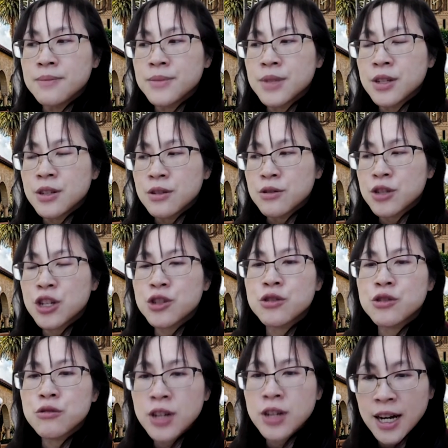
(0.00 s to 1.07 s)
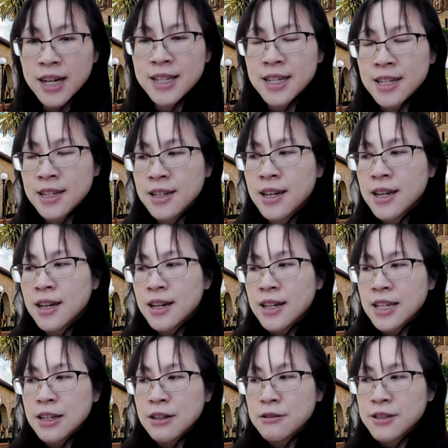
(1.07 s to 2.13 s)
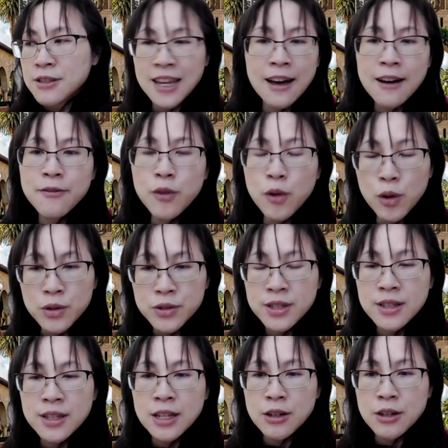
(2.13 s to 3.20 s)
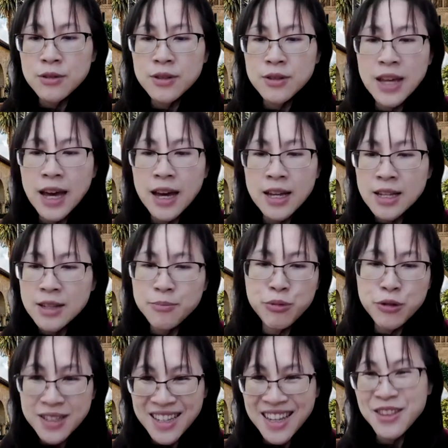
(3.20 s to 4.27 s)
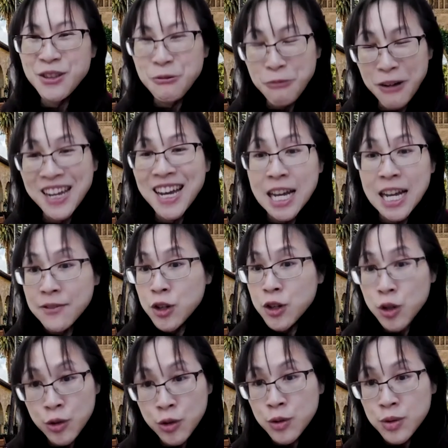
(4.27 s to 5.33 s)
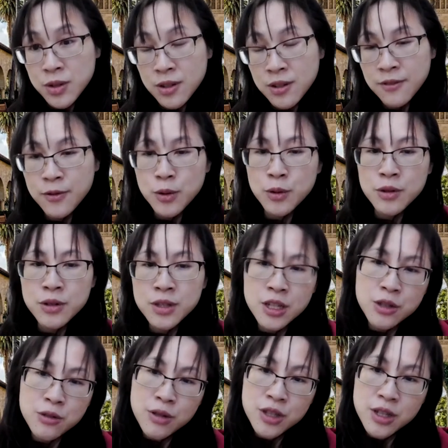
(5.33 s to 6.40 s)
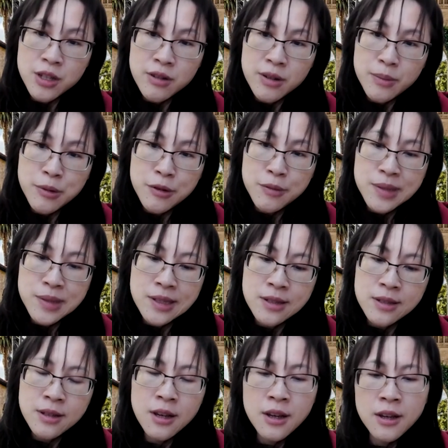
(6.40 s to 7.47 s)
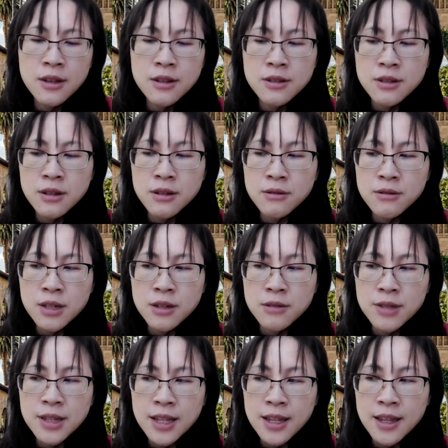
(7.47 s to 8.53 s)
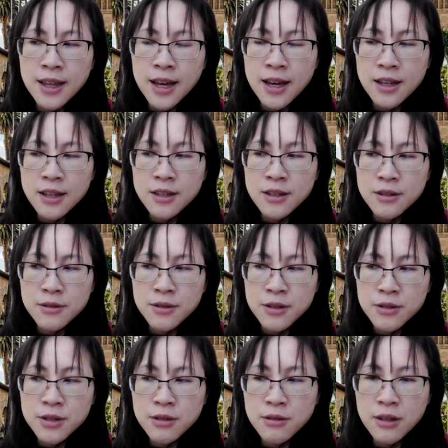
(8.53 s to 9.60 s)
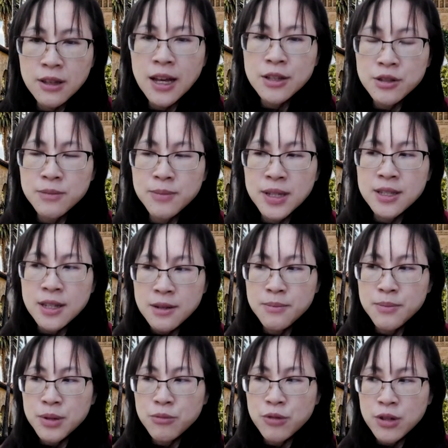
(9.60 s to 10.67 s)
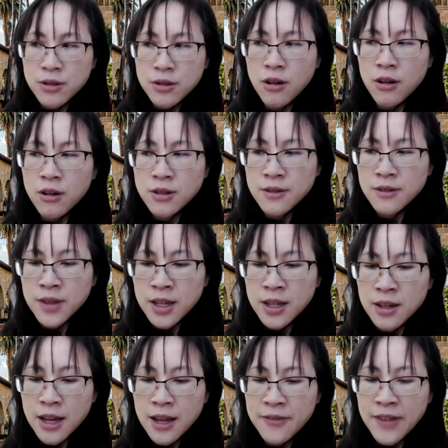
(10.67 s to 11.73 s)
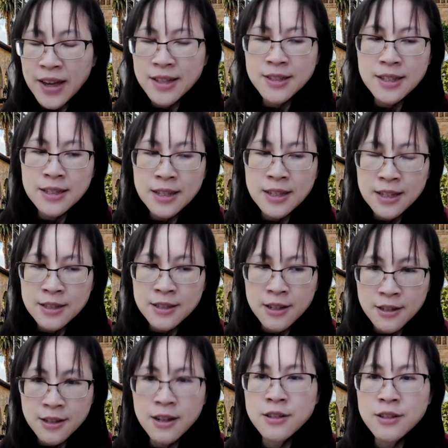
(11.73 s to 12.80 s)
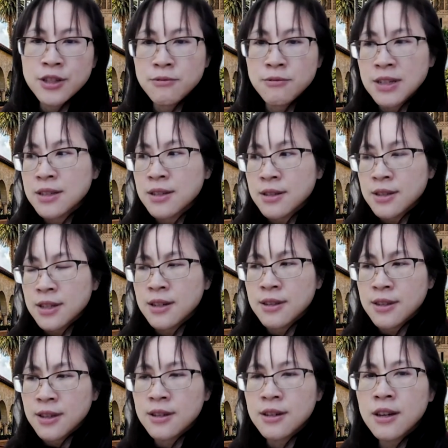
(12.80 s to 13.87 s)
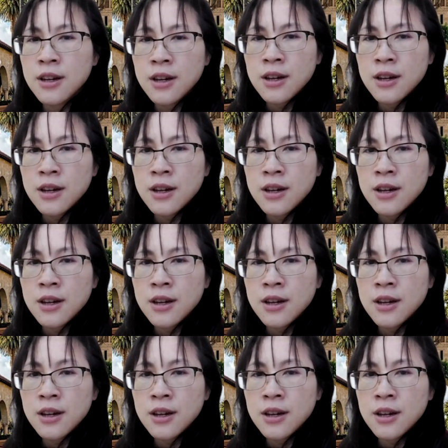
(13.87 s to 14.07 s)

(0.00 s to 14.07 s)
you know, tissue guiding, you know, scaffolds, you know, that present the right kind of cues for tissue engineering purposes. So, you know, we think that, you know, there's still a lot to be done, but with all of the advances in technology recently, I think